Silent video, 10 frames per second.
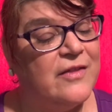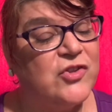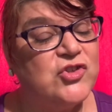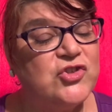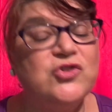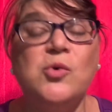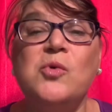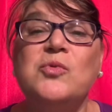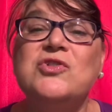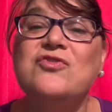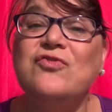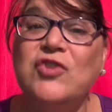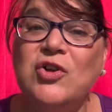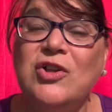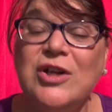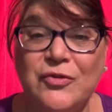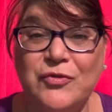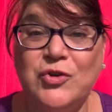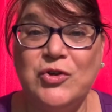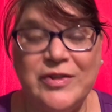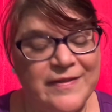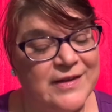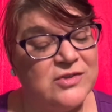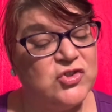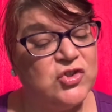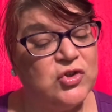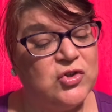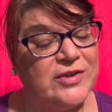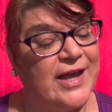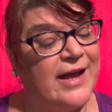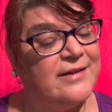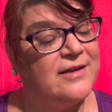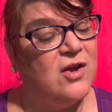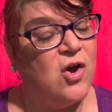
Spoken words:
The store was full of good things to look at.